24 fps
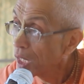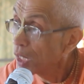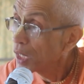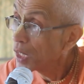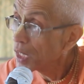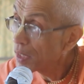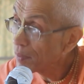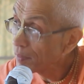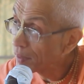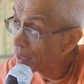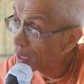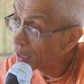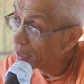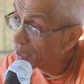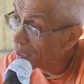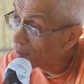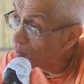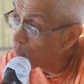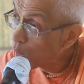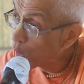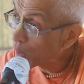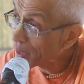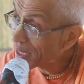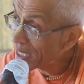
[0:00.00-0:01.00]
Even the
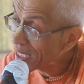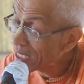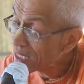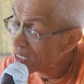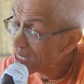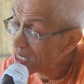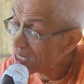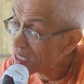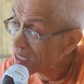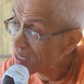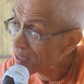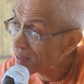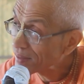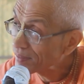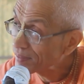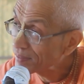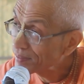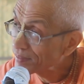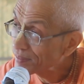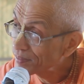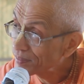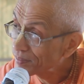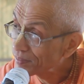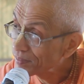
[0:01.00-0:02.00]
devotees,
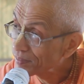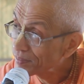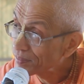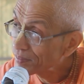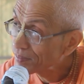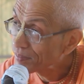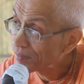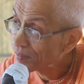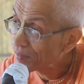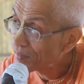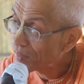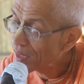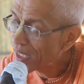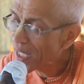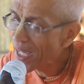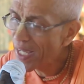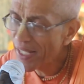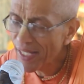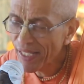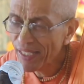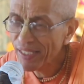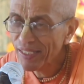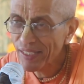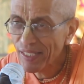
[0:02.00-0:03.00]
they
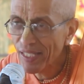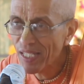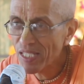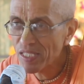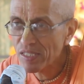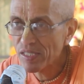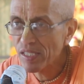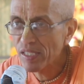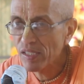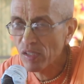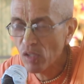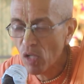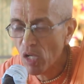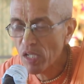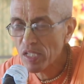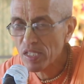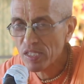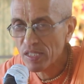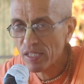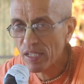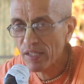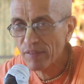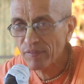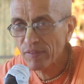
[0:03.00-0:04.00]
are engaged in
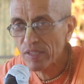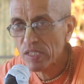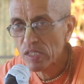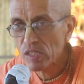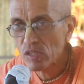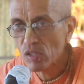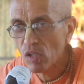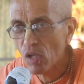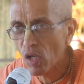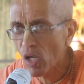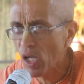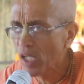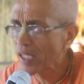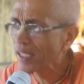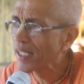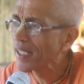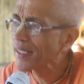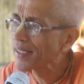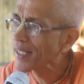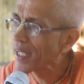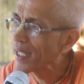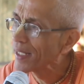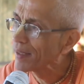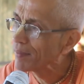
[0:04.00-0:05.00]
Lord's service all
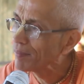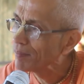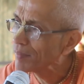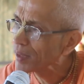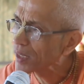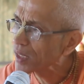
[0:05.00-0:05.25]
the time,